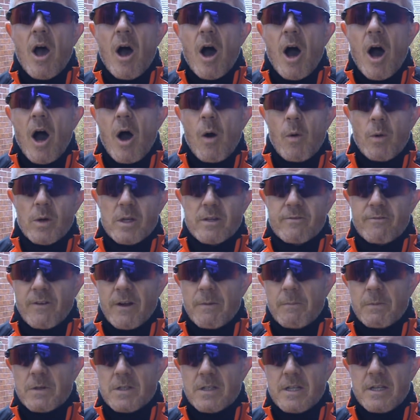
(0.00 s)
I
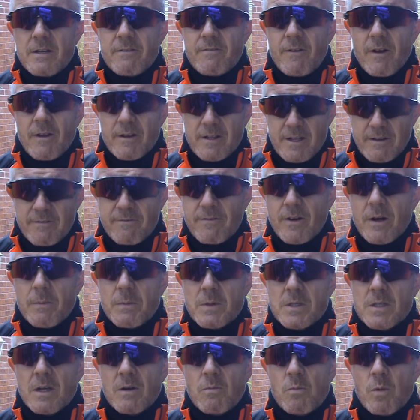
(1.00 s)
did find
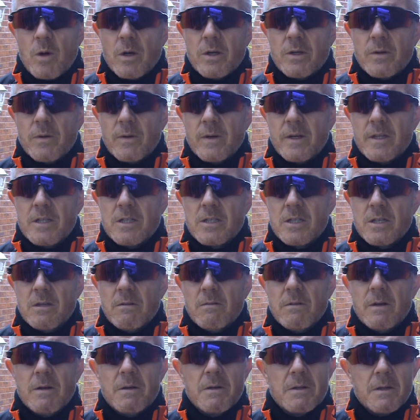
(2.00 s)
myself wandering into the
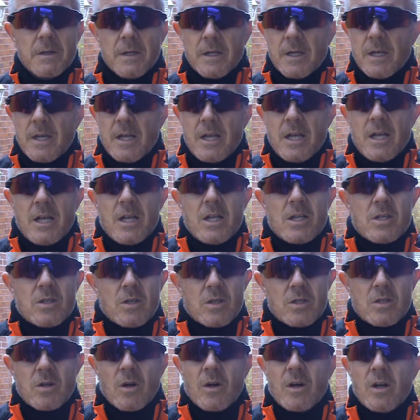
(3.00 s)
road. So I
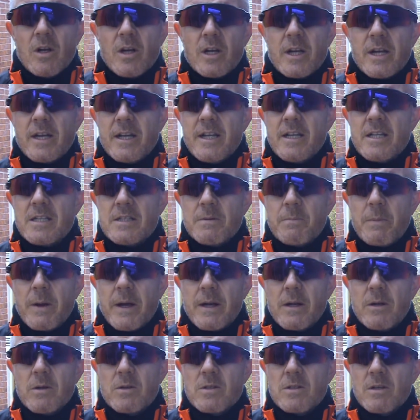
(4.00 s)
started looking into
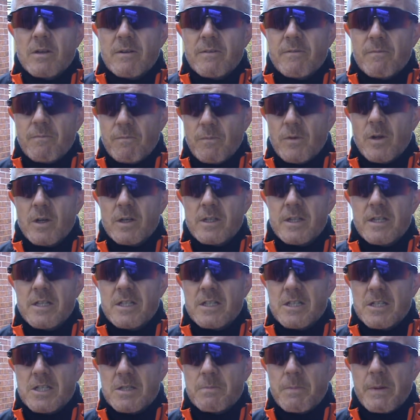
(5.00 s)
pedals, and I've looked
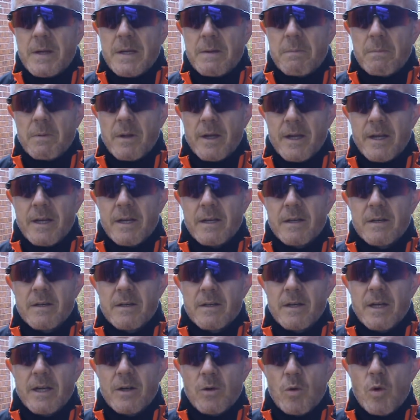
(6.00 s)
into Speedplay
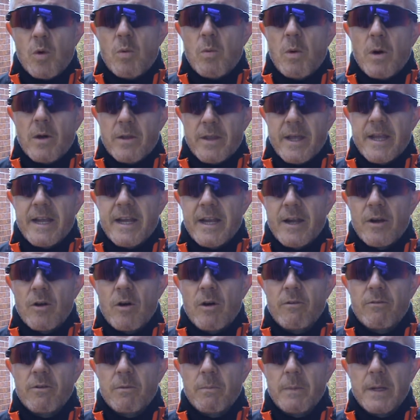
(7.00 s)
and all what they can
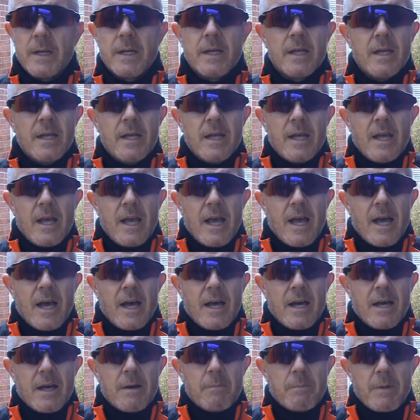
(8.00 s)
offer me.
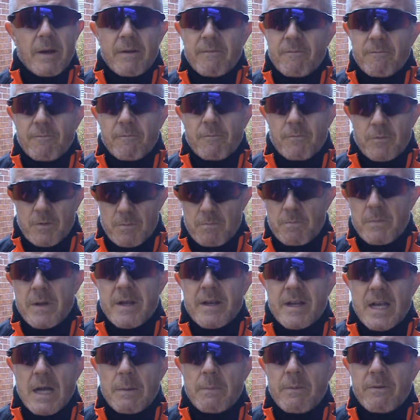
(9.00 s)
And me
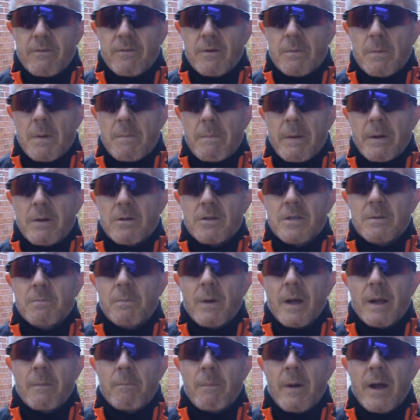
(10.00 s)
coming from a mountain
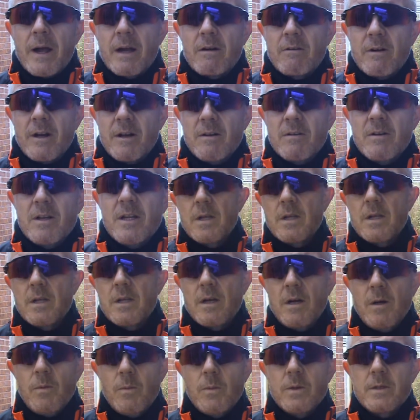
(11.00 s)
bike background,
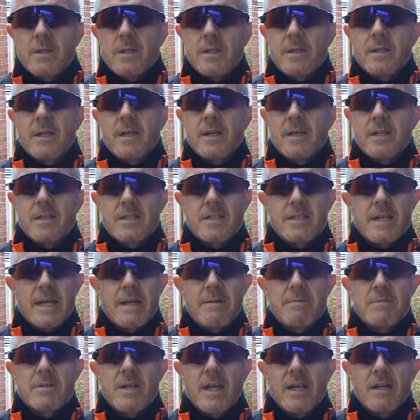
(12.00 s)
I wanted that
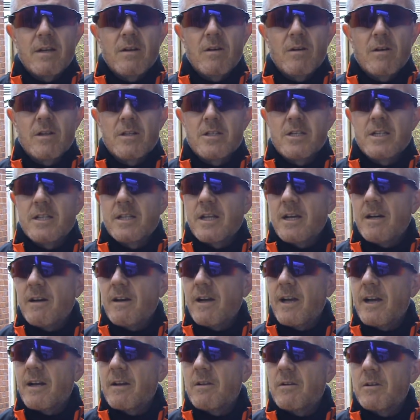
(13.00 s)
same technology that I
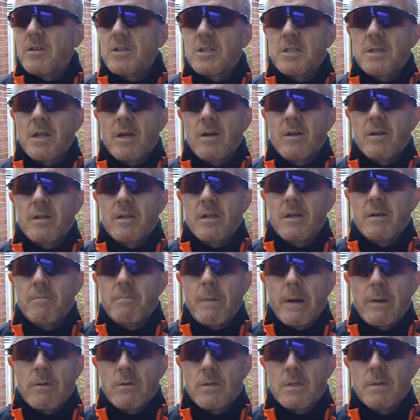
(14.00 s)
had on a
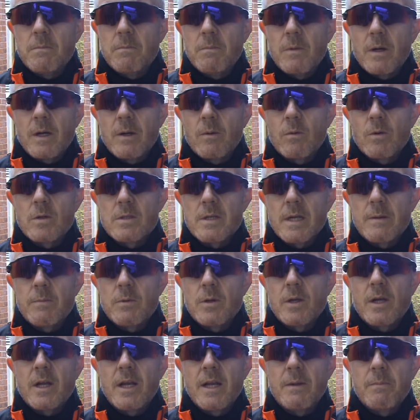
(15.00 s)
mountain bike, where I was able to
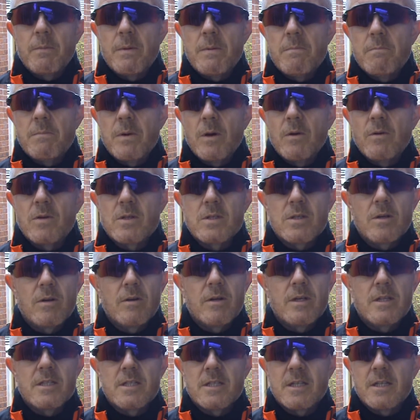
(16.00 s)
clip in both
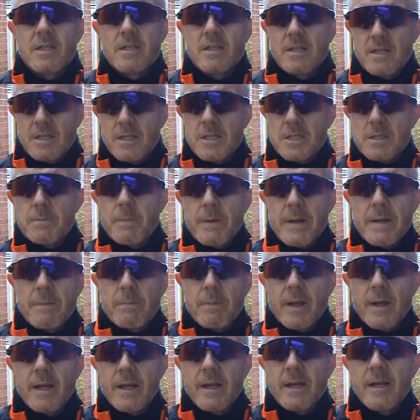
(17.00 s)
sides, and the
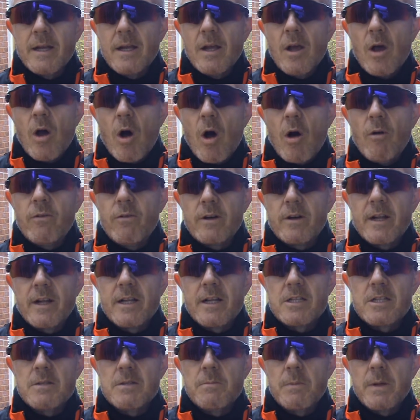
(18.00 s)
Speedplay offered
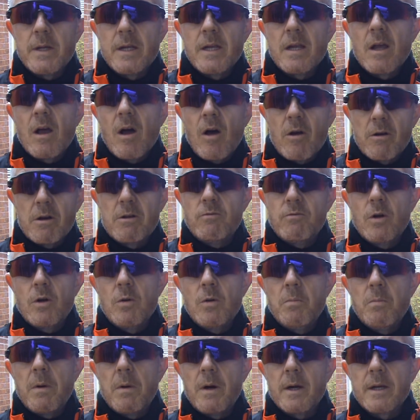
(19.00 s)
that to me on a
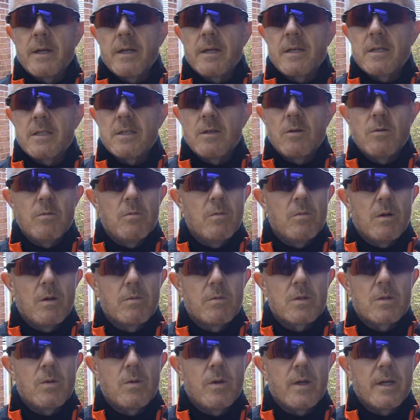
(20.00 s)
road bike. So I
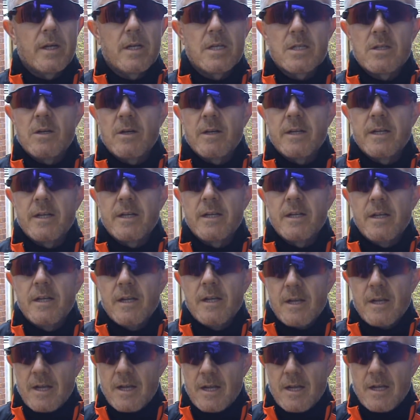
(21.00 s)
was quite excited
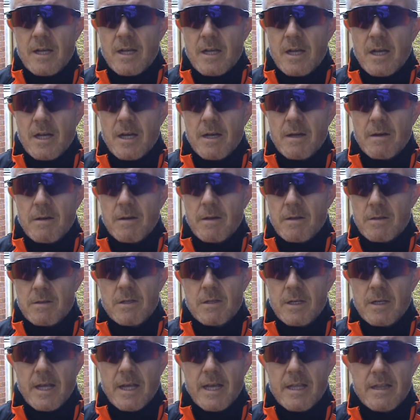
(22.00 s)
to
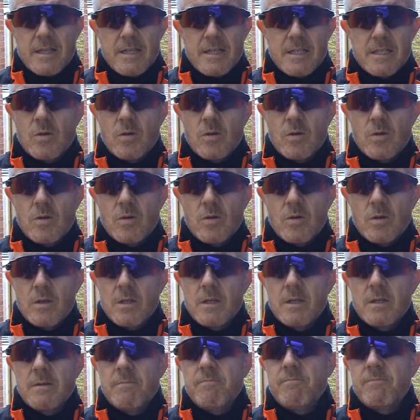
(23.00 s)
get these
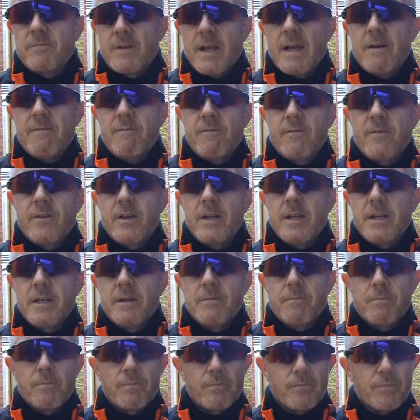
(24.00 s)
ordered and get them fitted.
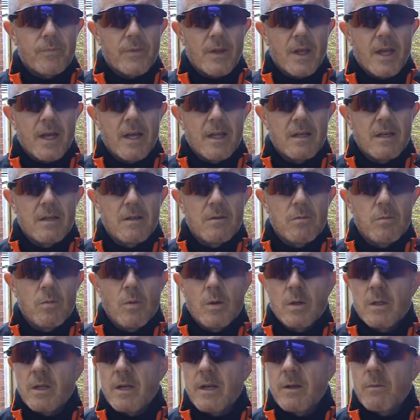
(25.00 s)
And
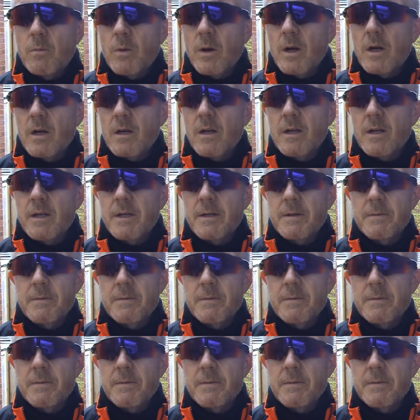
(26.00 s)
what do they work like?